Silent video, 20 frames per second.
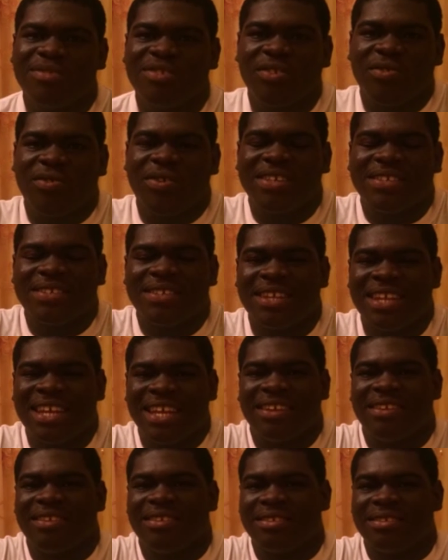to
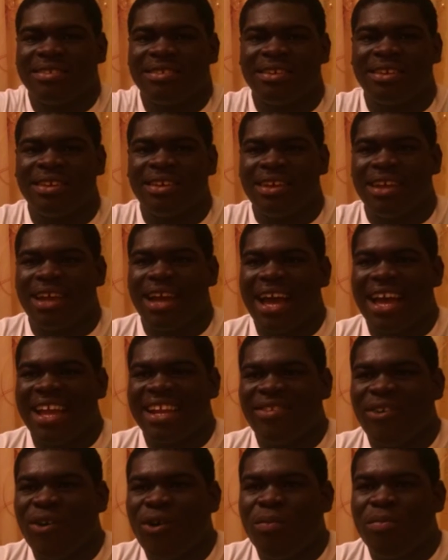resonate
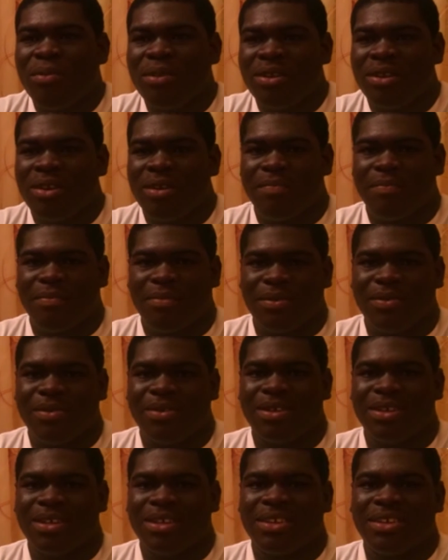and open up.
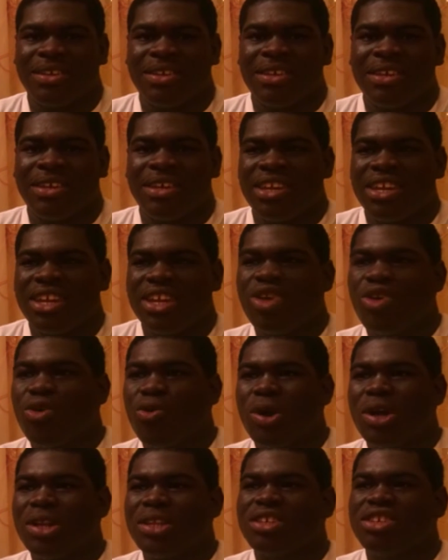You don't
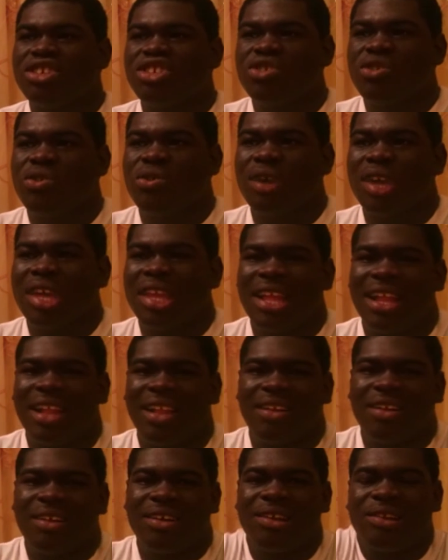want to choke it and
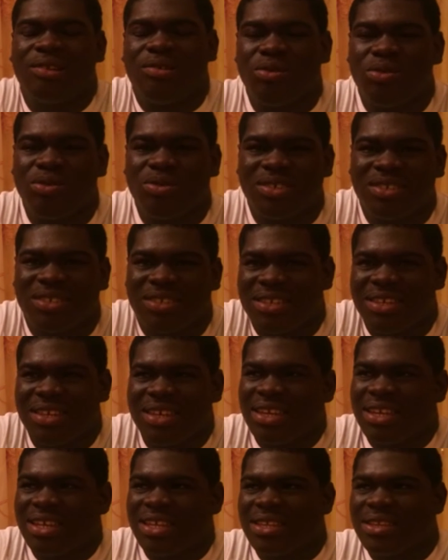close
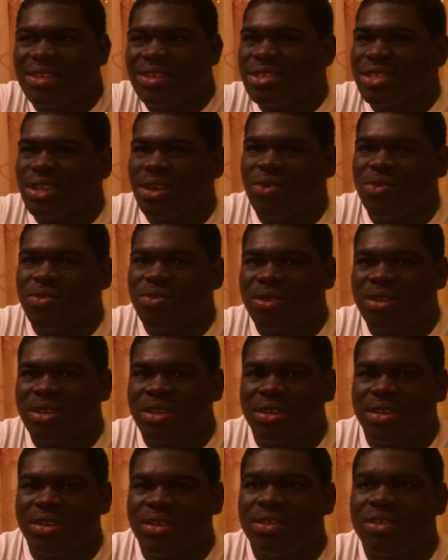the sound.
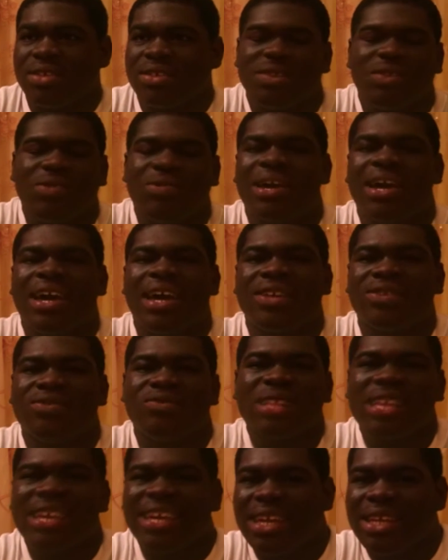Some guys
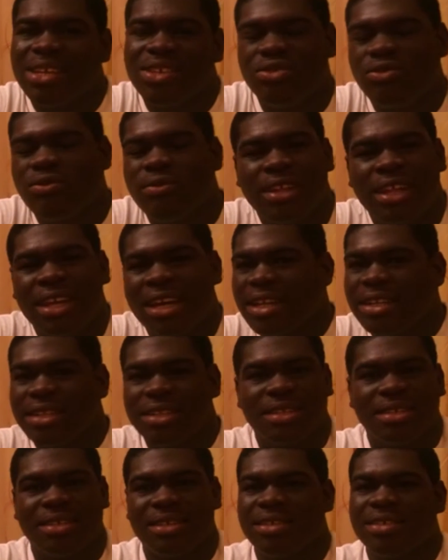will hate you for
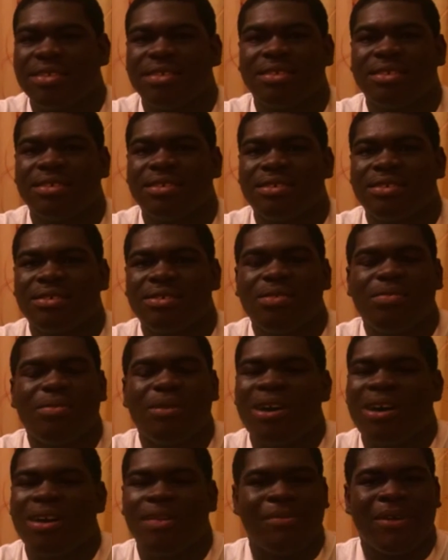that. Come
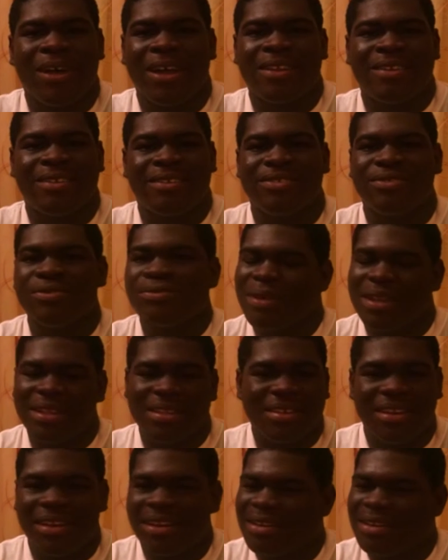on, man, do better.